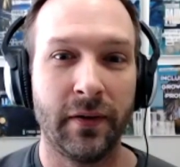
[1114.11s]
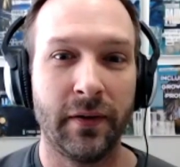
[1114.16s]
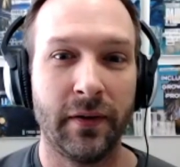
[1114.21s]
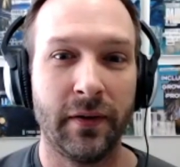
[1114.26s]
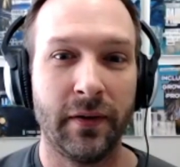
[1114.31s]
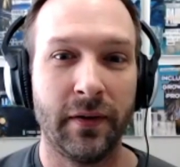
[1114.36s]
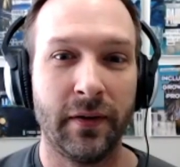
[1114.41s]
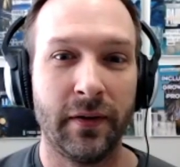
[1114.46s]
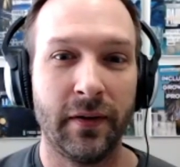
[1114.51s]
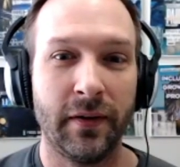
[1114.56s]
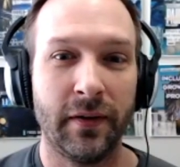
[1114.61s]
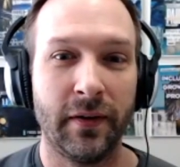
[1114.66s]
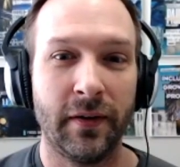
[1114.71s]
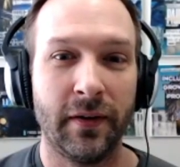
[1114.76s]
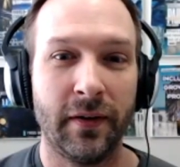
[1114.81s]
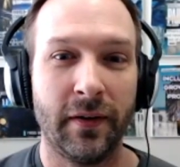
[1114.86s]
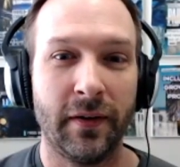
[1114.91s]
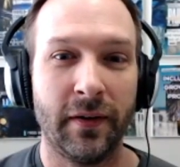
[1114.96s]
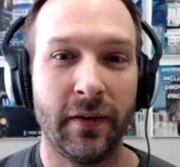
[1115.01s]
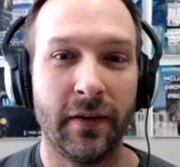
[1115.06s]
Ooh,
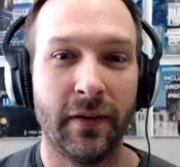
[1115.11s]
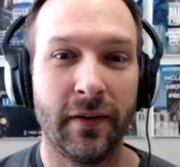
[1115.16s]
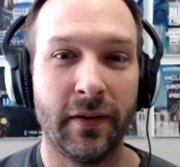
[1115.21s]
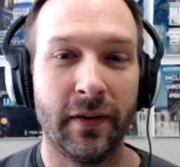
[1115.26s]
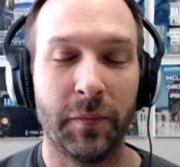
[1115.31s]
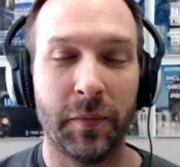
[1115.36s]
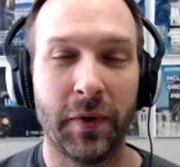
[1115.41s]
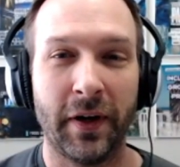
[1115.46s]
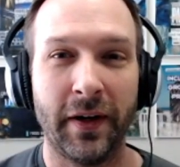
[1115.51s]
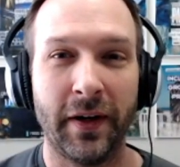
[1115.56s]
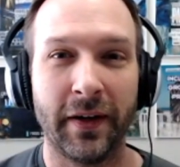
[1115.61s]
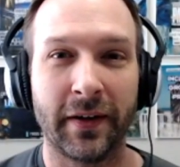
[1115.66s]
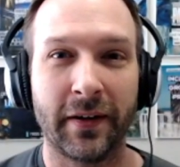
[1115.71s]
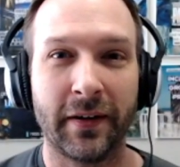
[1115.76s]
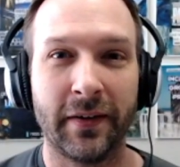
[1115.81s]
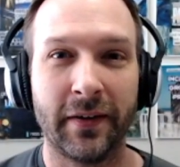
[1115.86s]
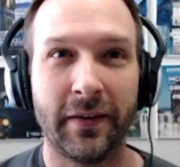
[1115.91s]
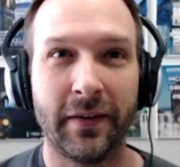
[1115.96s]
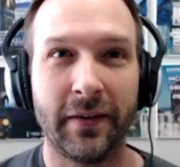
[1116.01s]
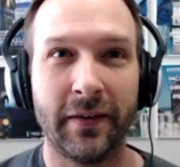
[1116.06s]
nice. I'm
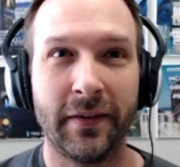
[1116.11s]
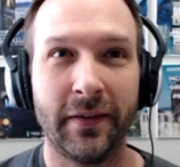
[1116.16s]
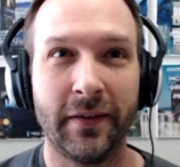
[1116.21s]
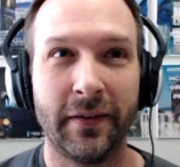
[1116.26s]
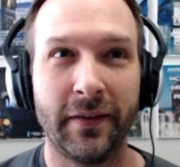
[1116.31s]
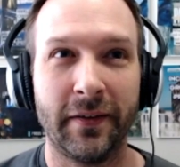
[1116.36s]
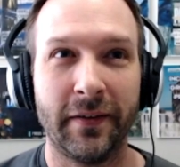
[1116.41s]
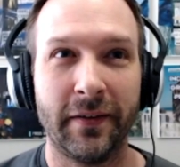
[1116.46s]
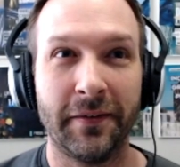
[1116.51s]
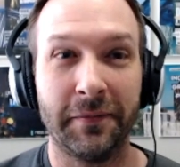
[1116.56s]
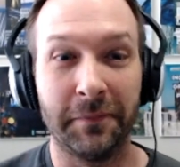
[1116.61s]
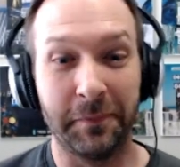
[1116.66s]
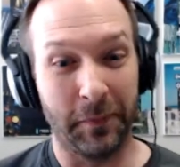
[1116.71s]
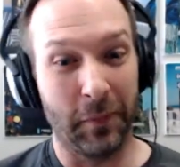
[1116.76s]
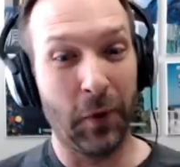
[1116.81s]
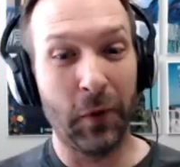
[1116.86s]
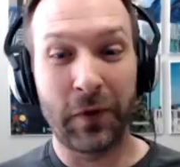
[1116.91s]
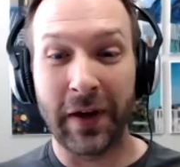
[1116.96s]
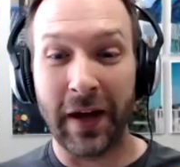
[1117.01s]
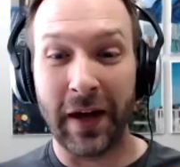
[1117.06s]
like,
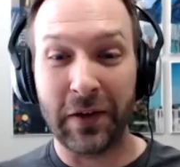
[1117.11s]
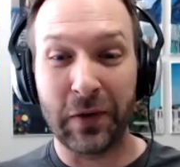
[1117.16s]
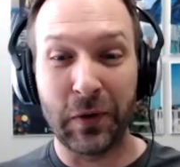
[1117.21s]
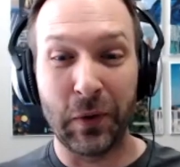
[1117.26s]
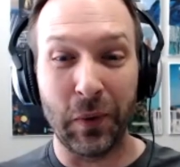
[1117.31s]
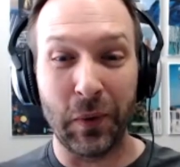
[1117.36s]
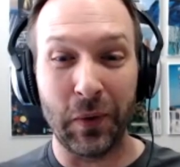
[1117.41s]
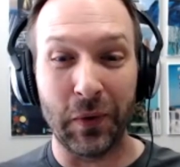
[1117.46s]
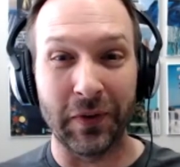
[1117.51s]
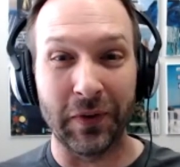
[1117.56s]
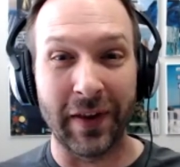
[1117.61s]
okay, cool.